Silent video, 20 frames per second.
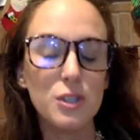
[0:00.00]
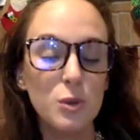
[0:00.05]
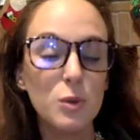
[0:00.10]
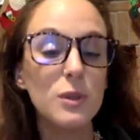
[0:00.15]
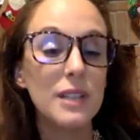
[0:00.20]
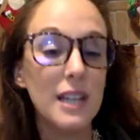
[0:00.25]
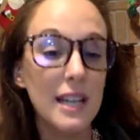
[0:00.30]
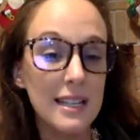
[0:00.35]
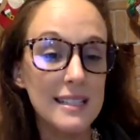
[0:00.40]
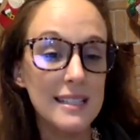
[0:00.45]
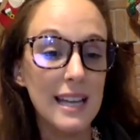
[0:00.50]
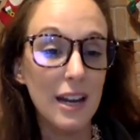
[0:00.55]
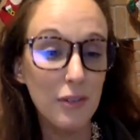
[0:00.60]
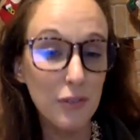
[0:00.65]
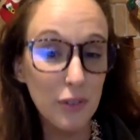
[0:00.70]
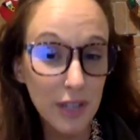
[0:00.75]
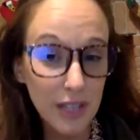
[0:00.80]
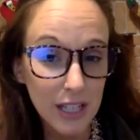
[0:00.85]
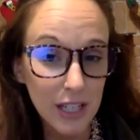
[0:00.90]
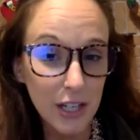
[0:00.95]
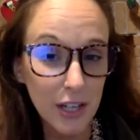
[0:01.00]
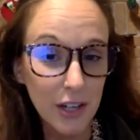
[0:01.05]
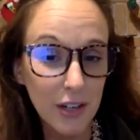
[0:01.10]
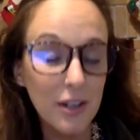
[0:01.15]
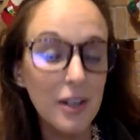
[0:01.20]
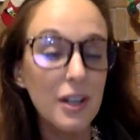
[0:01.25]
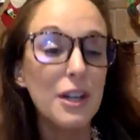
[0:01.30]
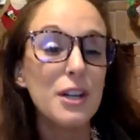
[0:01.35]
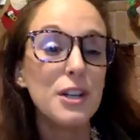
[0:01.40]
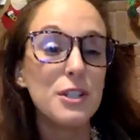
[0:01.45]
days every year
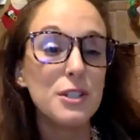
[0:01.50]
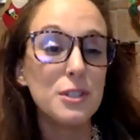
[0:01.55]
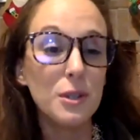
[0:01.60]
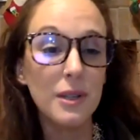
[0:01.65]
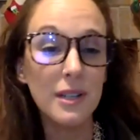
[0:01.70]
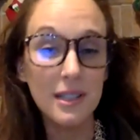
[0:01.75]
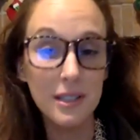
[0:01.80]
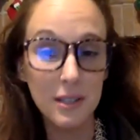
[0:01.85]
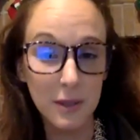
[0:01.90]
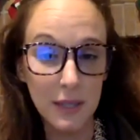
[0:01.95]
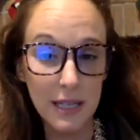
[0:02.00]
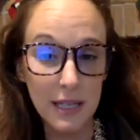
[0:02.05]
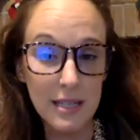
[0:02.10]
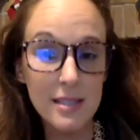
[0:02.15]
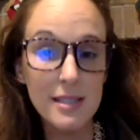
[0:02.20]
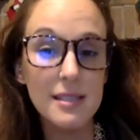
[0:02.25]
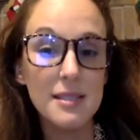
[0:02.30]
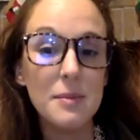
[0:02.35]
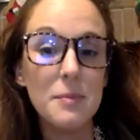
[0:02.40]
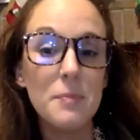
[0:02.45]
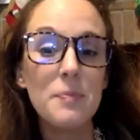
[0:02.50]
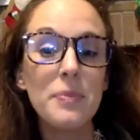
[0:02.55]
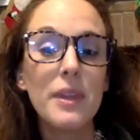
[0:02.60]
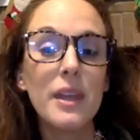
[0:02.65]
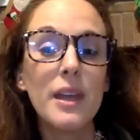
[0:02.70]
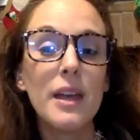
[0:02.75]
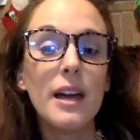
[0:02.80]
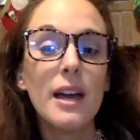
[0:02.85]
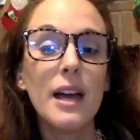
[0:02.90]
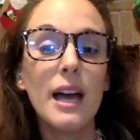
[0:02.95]
due to illness.
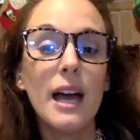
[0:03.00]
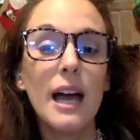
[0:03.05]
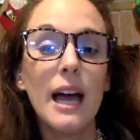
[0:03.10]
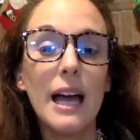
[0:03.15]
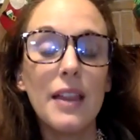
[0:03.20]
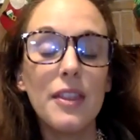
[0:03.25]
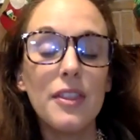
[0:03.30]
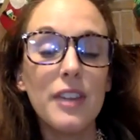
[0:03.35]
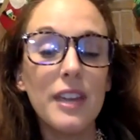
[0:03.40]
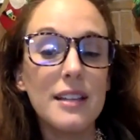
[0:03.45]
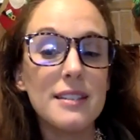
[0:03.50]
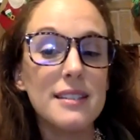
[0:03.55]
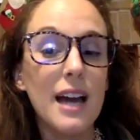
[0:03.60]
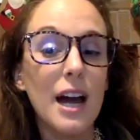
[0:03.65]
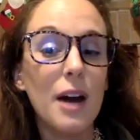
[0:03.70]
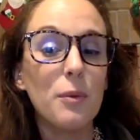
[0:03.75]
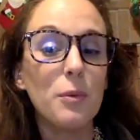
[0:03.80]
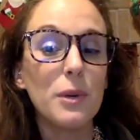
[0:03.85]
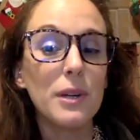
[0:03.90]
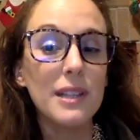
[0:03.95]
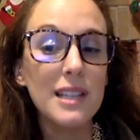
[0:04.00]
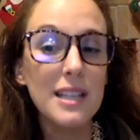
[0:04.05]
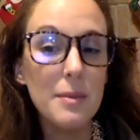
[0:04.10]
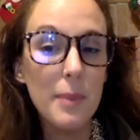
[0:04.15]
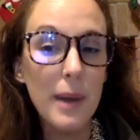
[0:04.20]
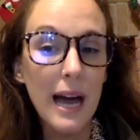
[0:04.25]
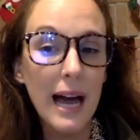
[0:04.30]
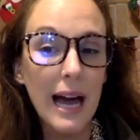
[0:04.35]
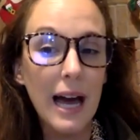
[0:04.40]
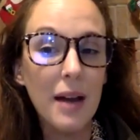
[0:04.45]
And things got really
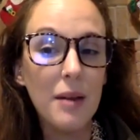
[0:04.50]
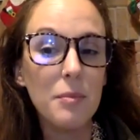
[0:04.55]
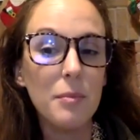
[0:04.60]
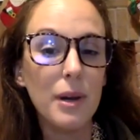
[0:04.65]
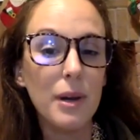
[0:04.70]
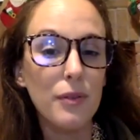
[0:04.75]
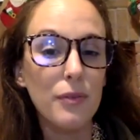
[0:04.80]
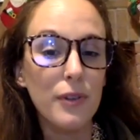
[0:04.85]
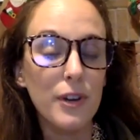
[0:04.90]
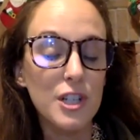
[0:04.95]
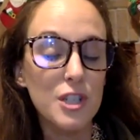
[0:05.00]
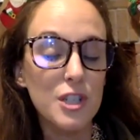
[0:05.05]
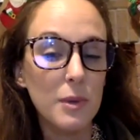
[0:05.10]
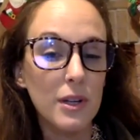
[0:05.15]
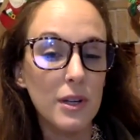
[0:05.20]
bad my freshman